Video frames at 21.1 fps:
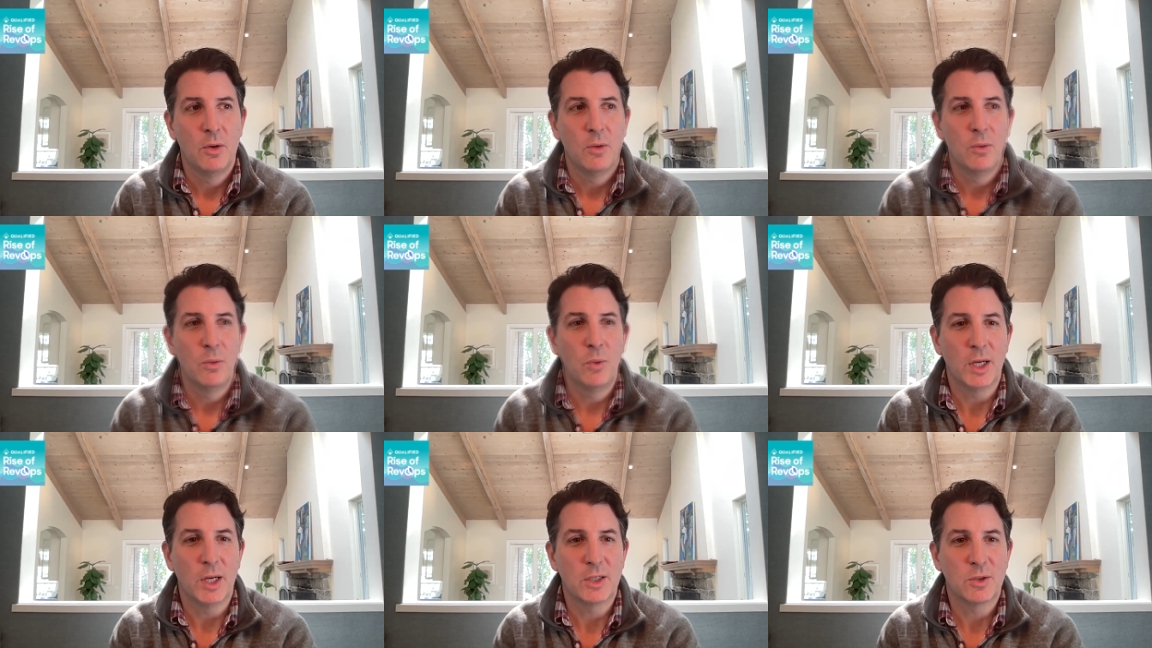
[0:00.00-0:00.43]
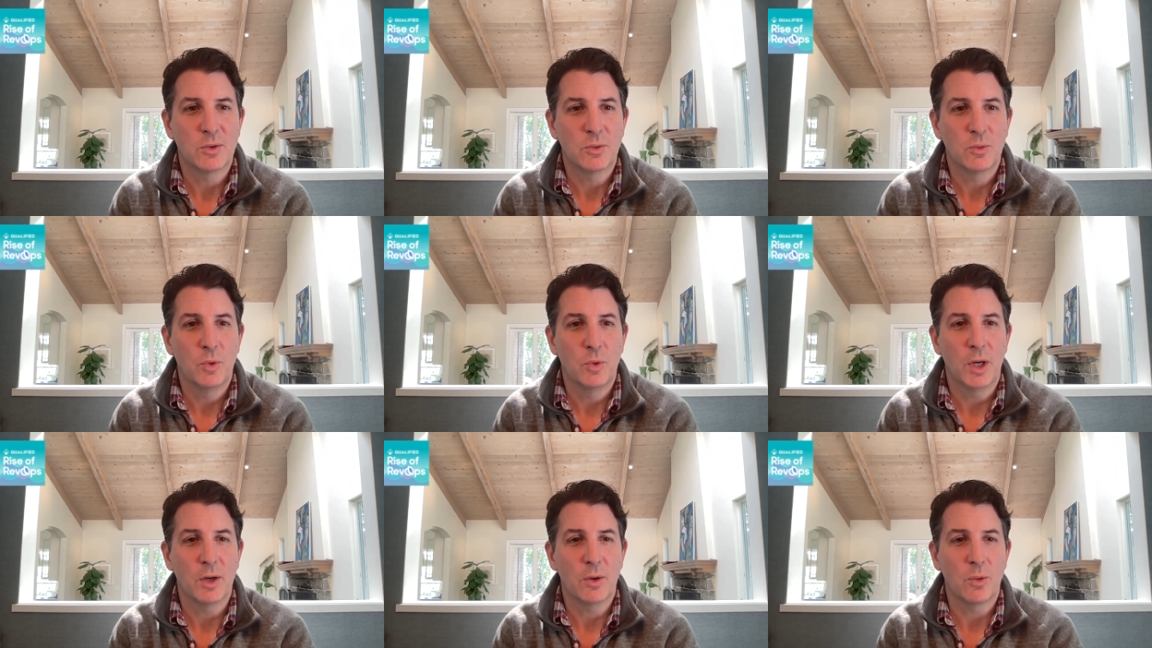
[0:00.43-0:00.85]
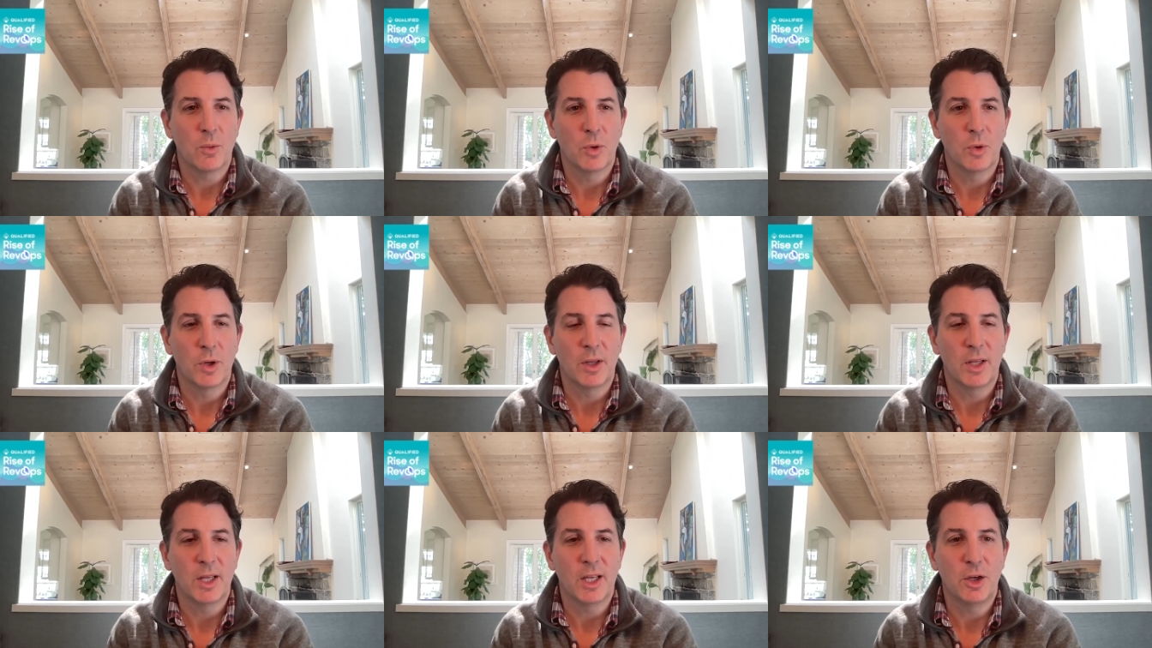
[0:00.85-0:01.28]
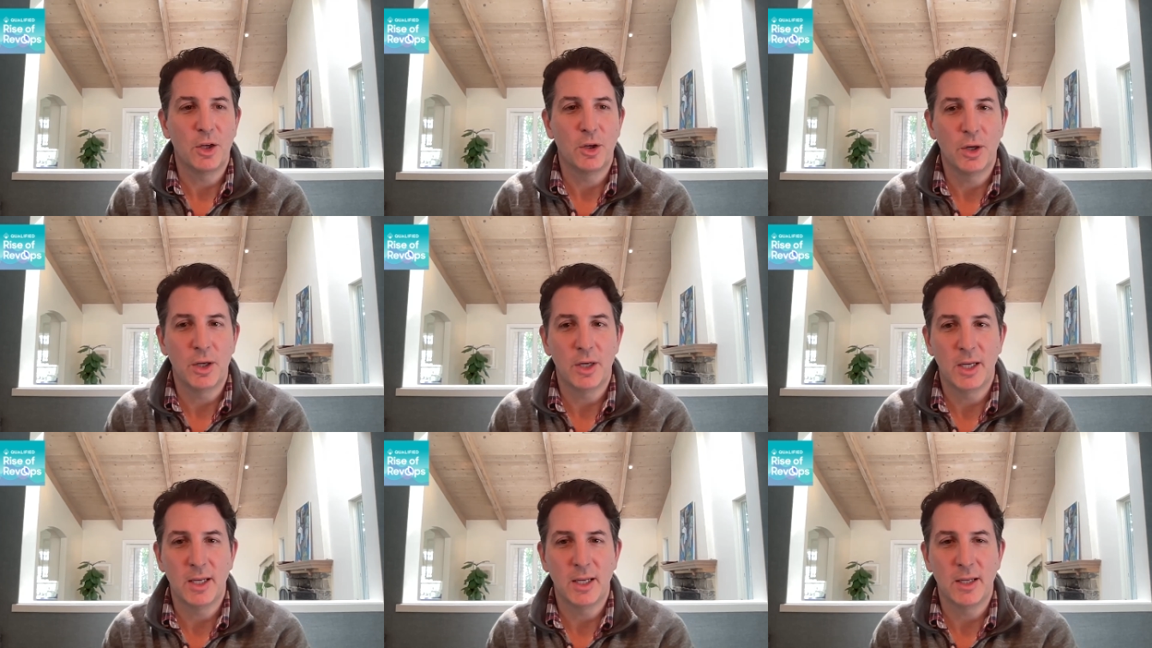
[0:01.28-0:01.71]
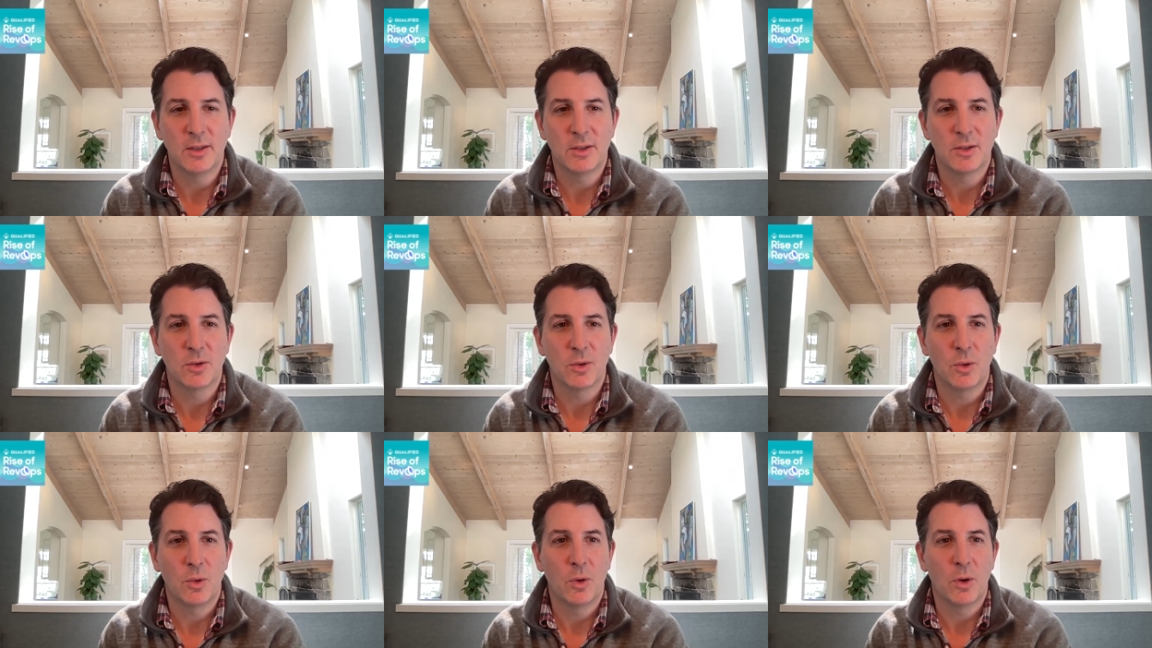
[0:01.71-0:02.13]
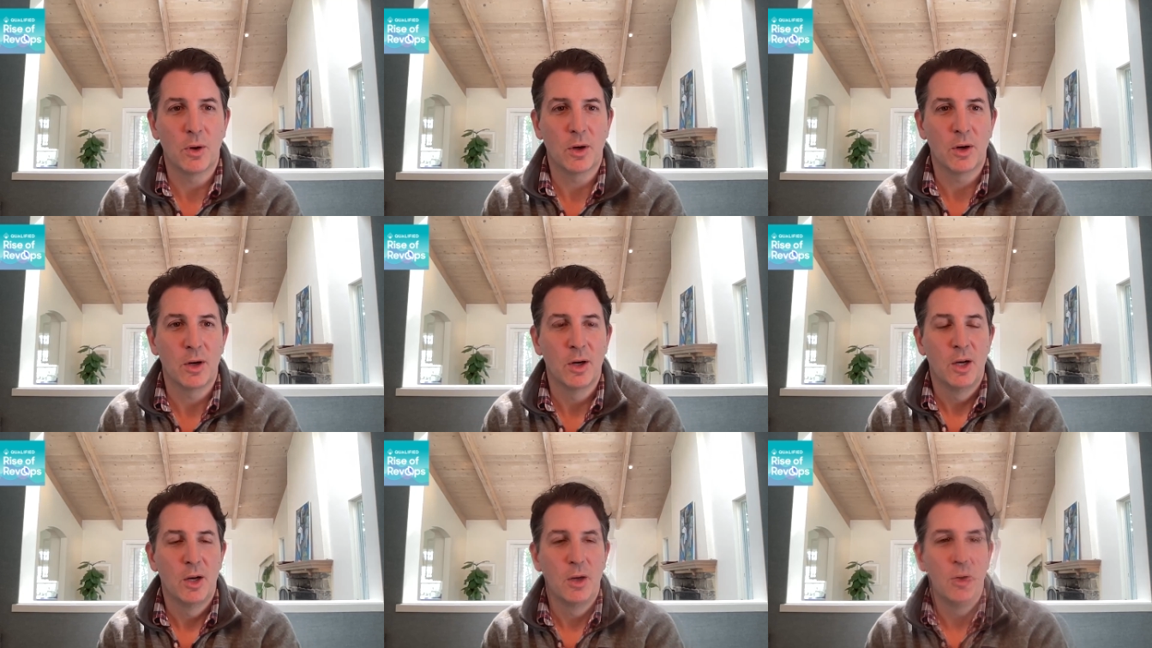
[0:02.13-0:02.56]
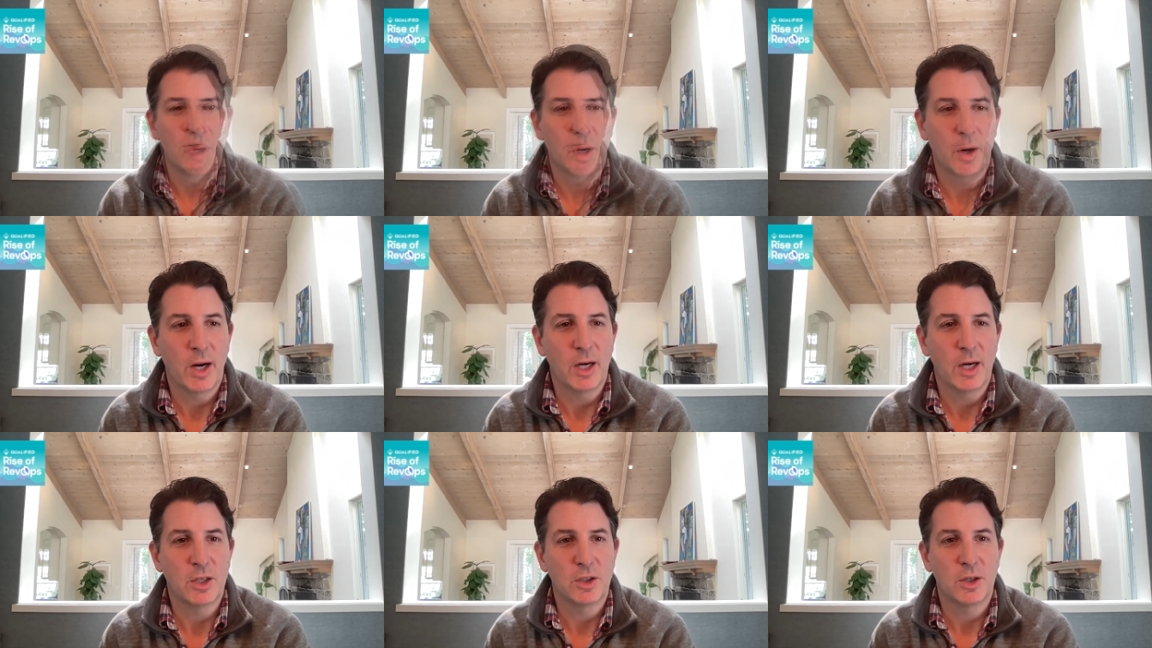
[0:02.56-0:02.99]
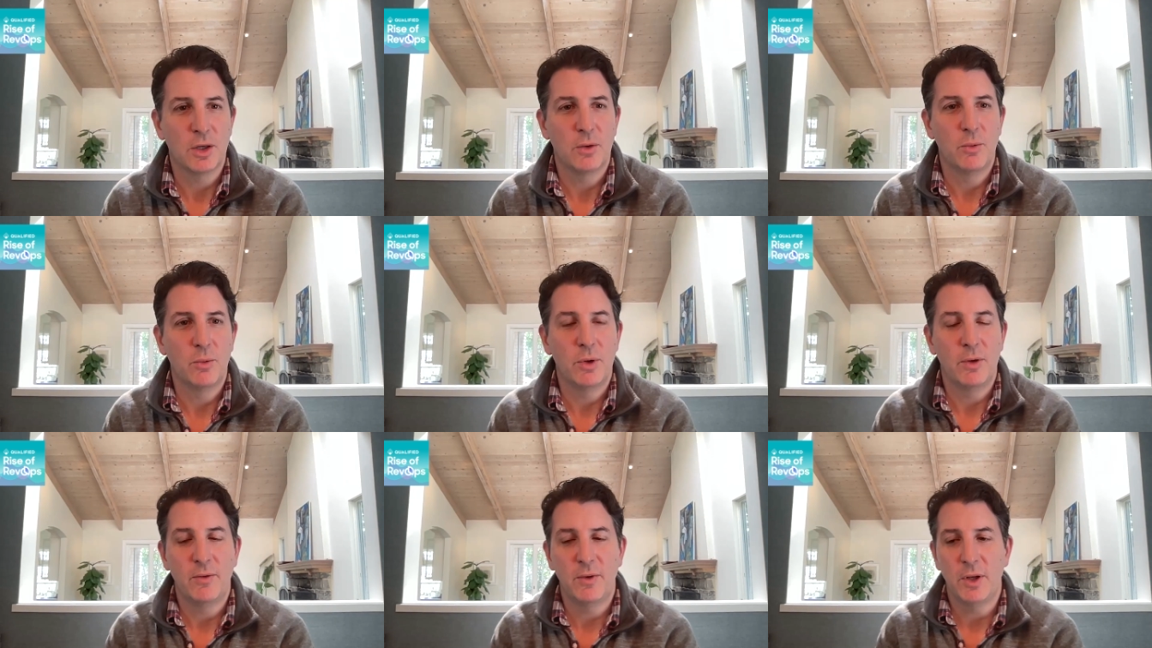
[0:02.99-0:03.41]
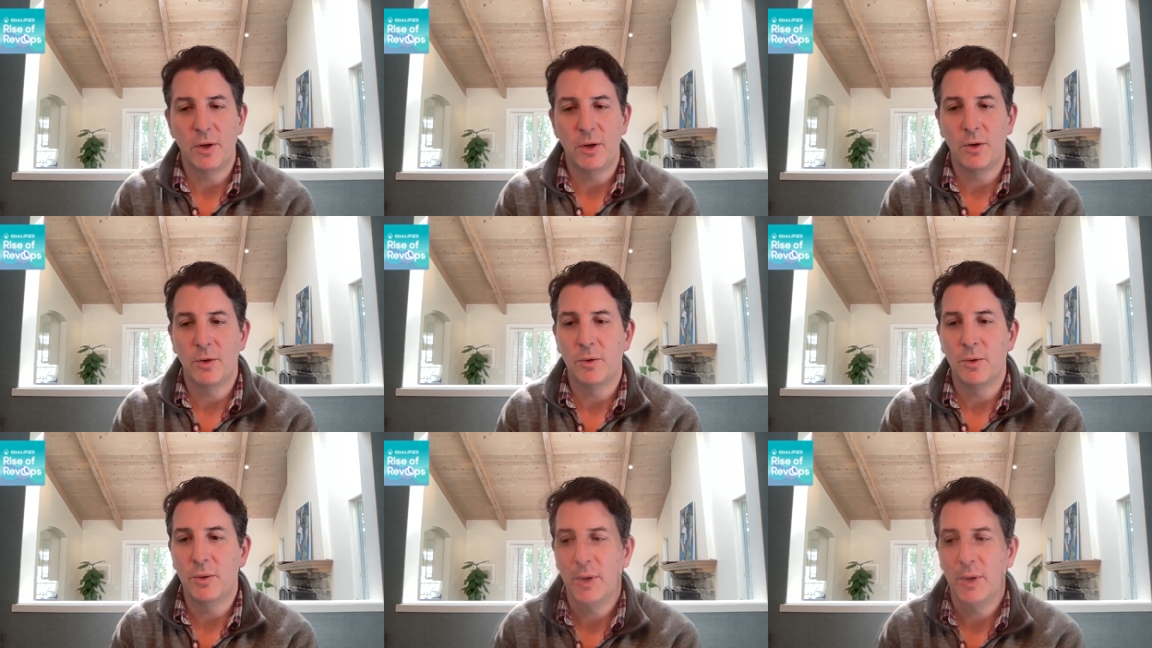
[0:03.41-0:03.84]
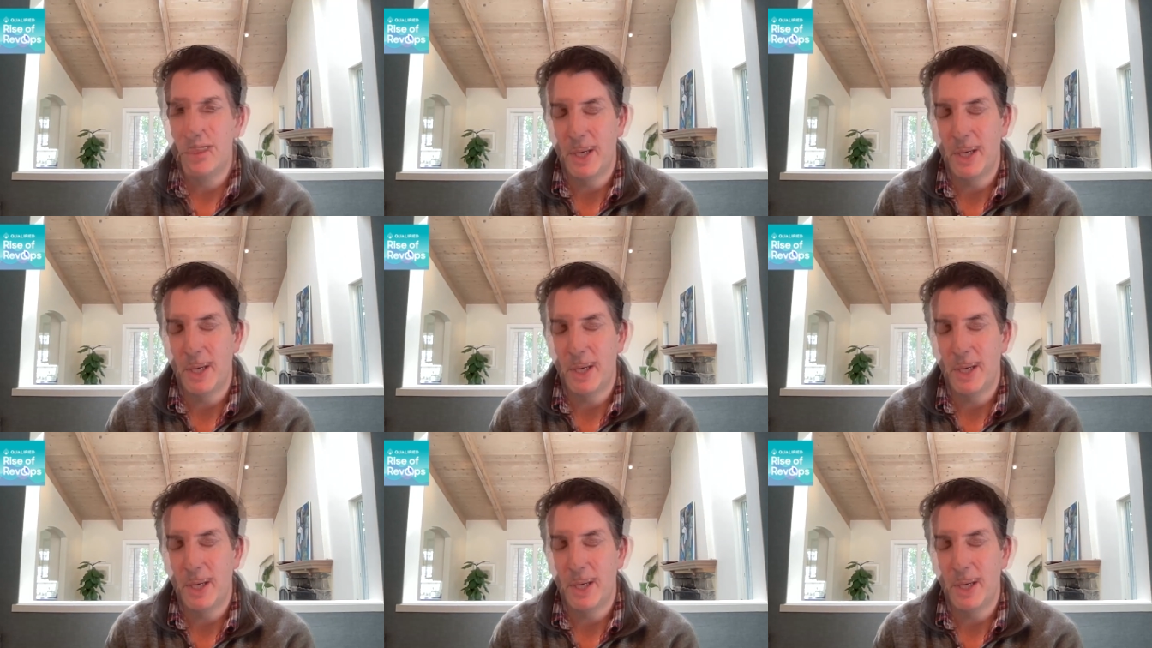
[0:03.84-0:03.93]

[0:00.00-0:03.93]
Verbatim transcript: what's what really good is or where I should review.